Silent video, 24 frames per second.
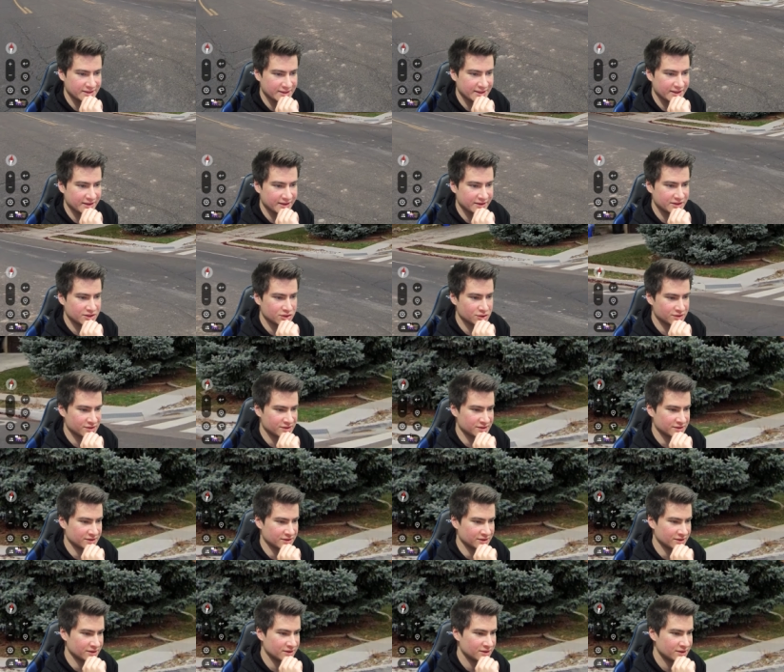That's kind of
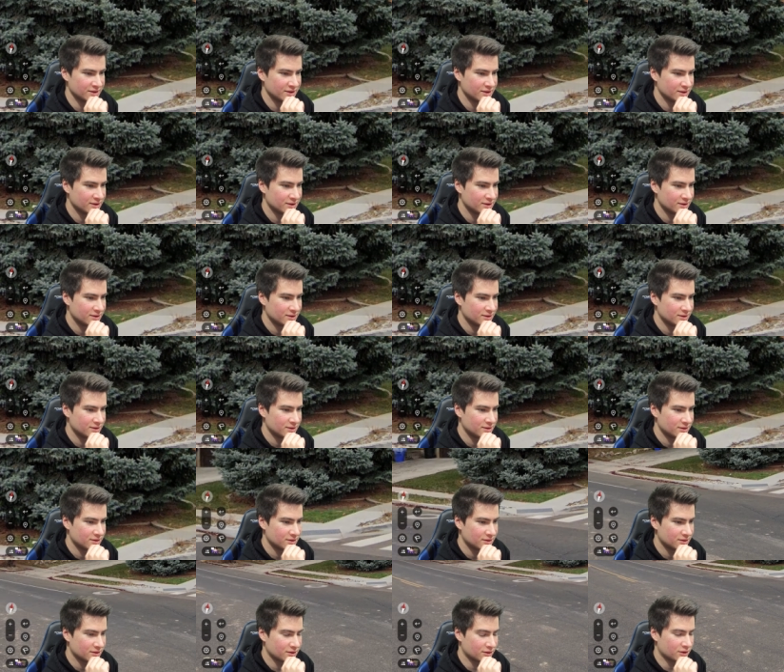interesting.
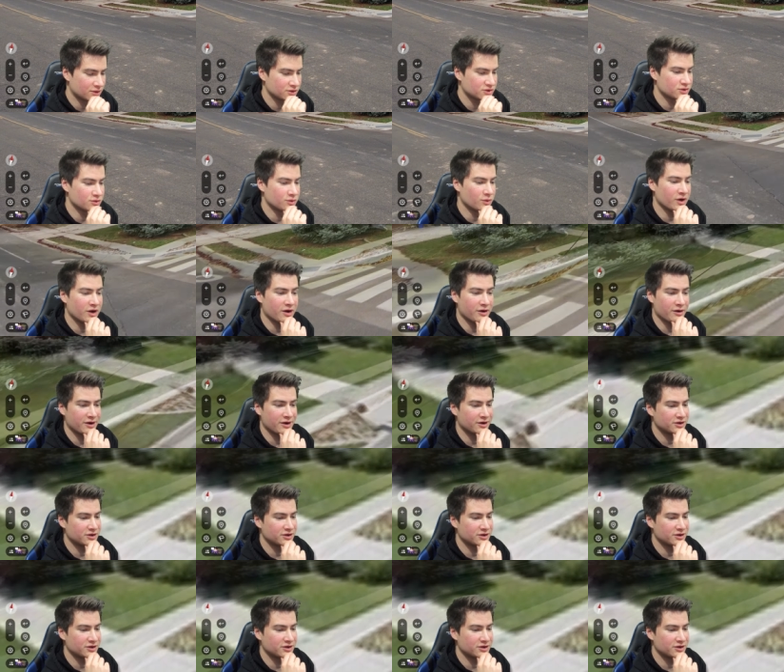Or 100, no,